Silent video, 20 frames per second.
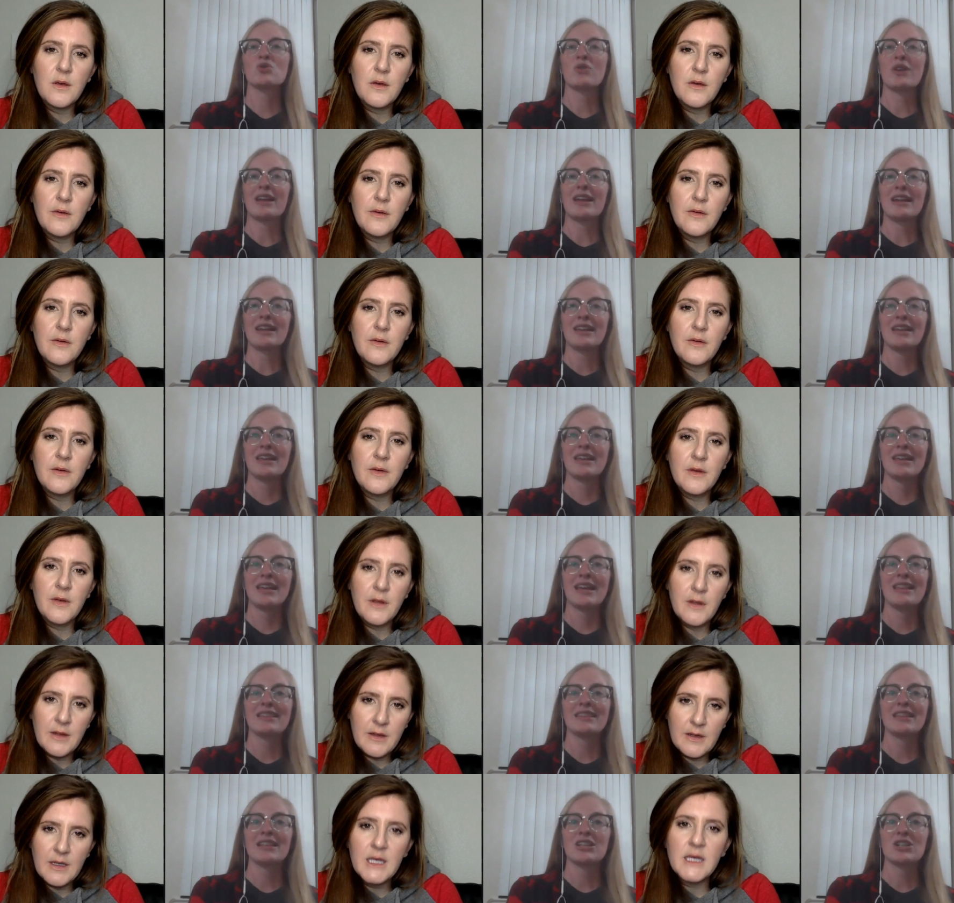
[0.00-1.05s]
Speaker 1: draining
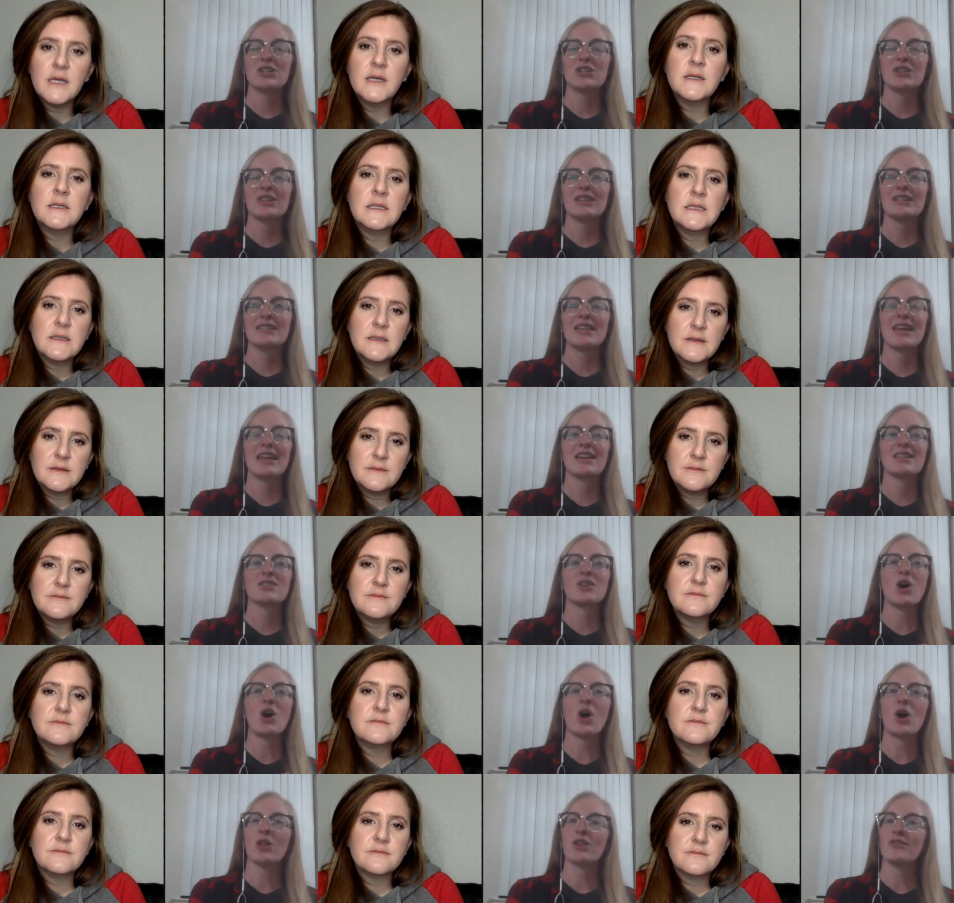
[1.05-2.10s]
and literally takes
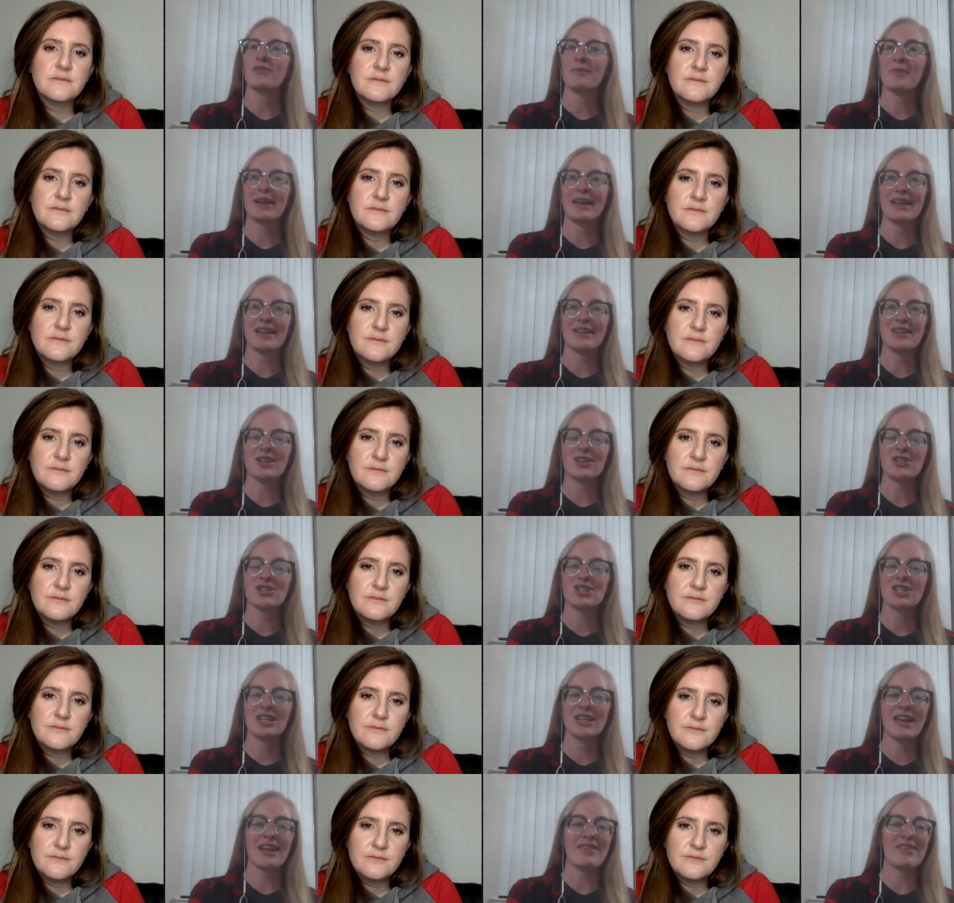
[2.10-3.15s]
all of my
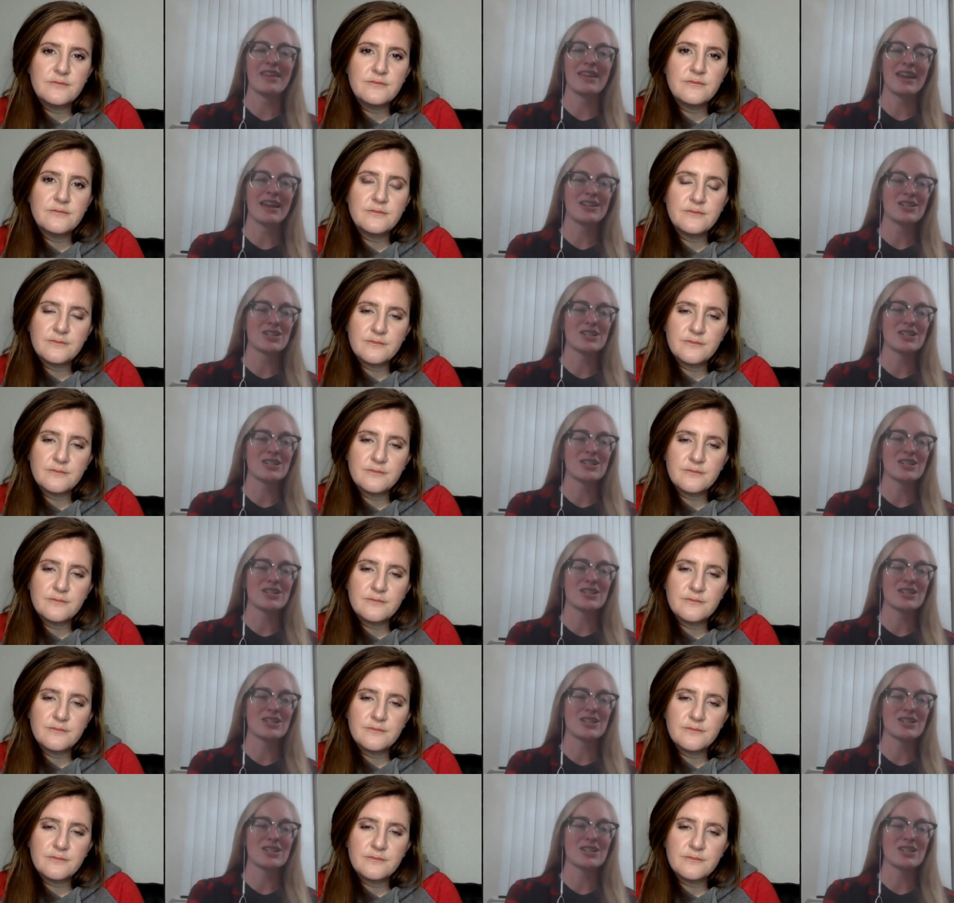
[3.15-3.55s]
energy. And then I